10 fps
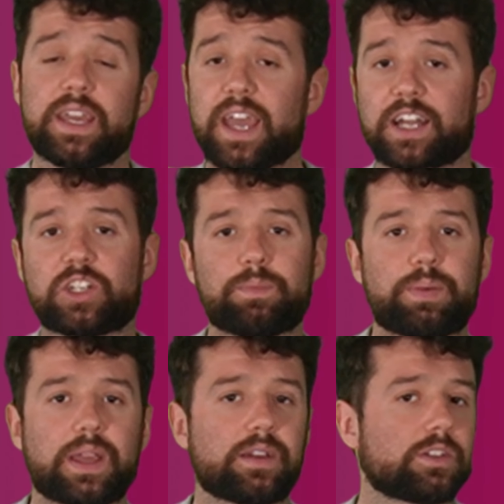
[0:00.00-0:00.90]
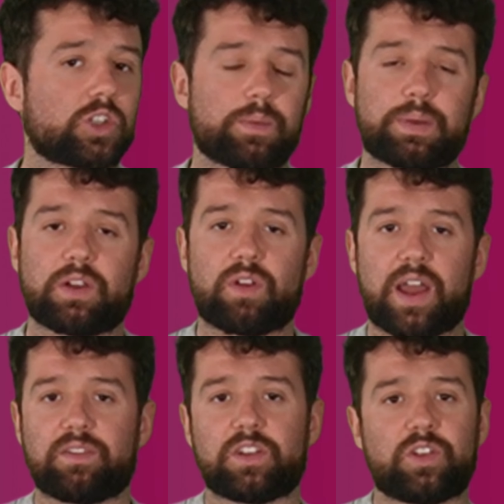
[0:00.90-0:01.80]
yeah, jumping, jumping
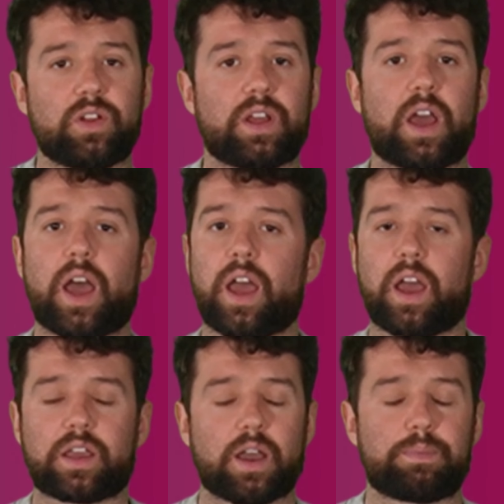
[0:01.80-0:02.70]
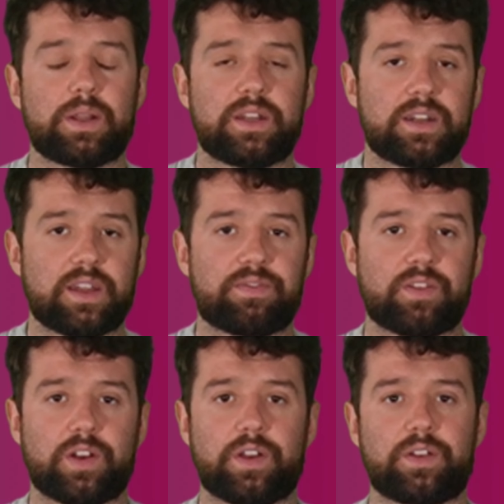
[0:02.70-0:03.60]
around and doing a, a couple of the
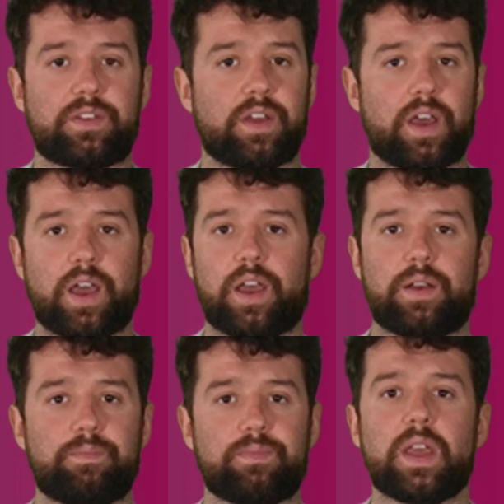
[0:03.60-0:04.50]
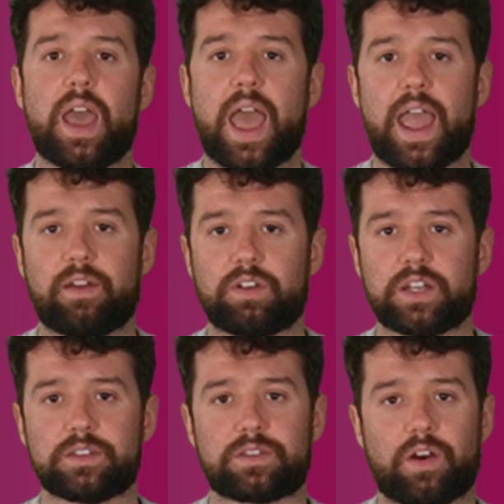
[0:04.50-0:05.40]
different um,
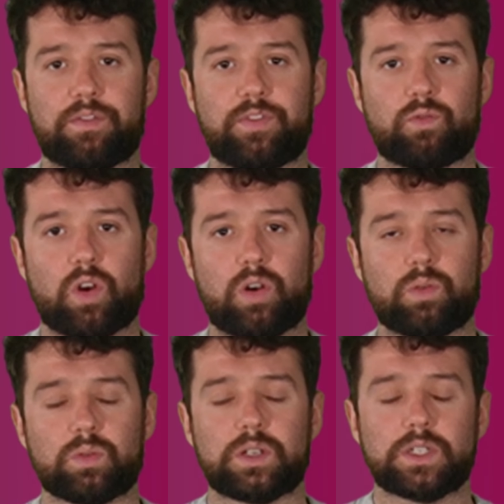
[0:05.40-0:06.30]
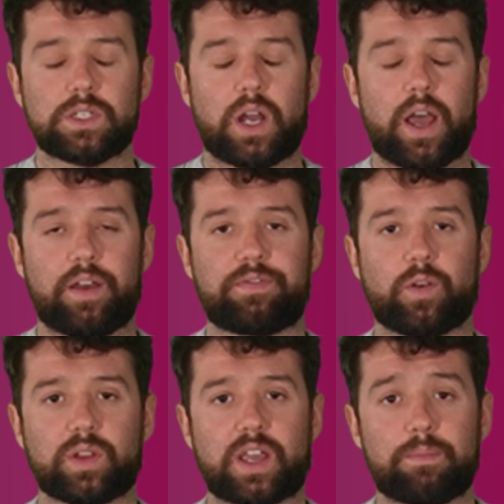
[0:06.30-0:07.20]
areas of the role uh,
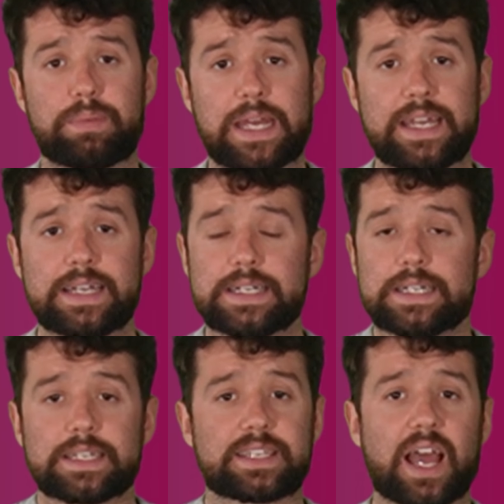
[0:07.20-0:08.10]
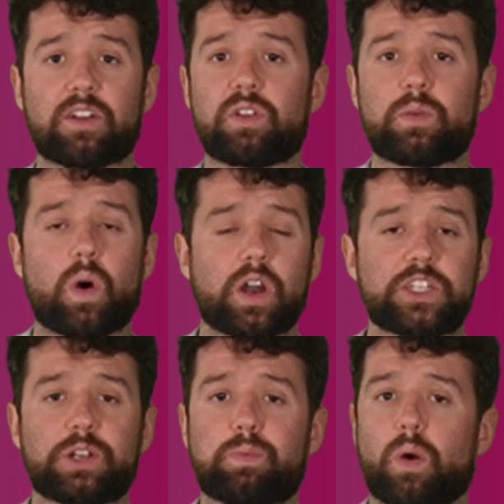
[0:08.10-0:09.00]
for the company.
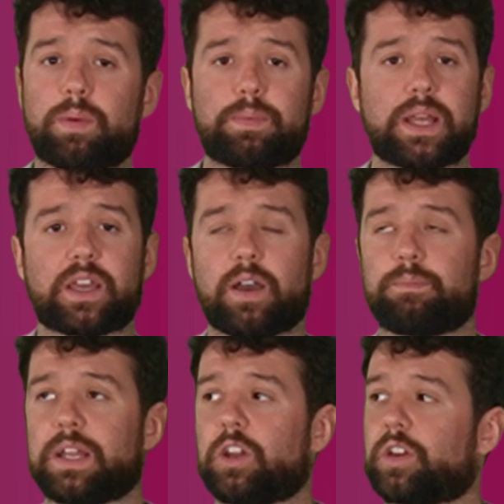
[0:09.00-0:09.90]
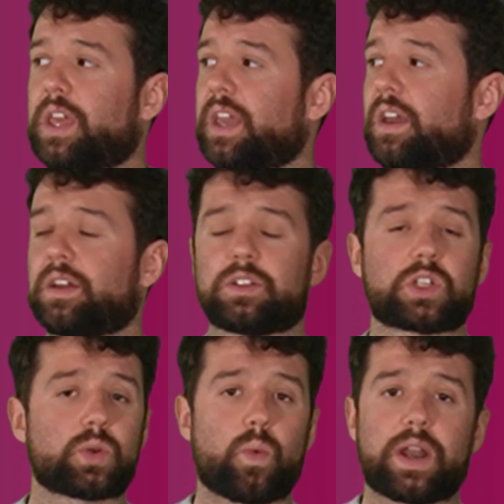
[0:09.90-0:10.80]
Salary-wise, you're probably going to be looking at
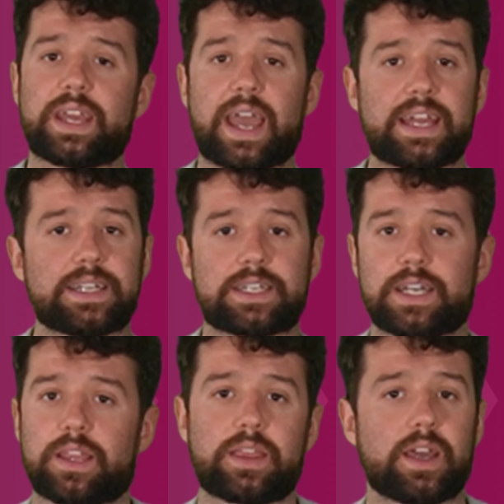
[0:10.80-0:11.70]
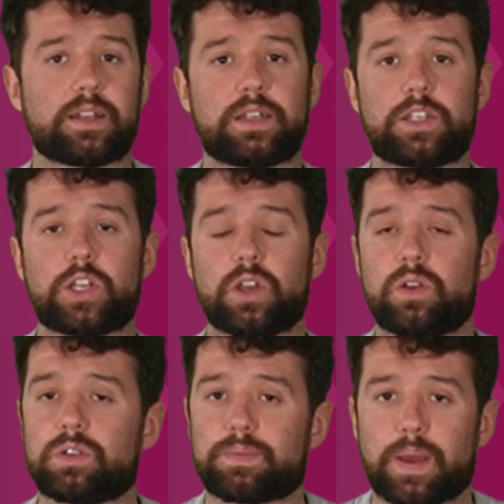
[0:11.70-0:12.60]
28 to
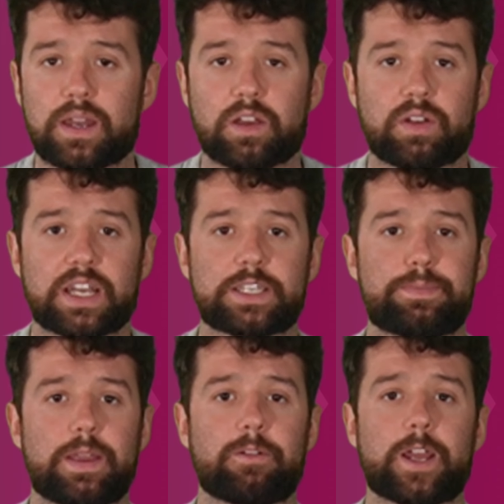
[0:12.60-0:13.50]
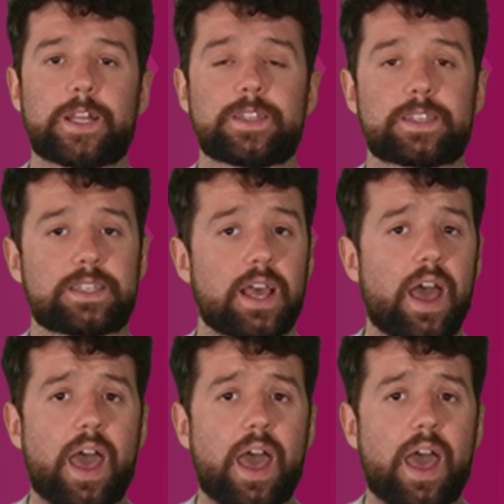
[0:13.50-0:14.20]
32, depending on experience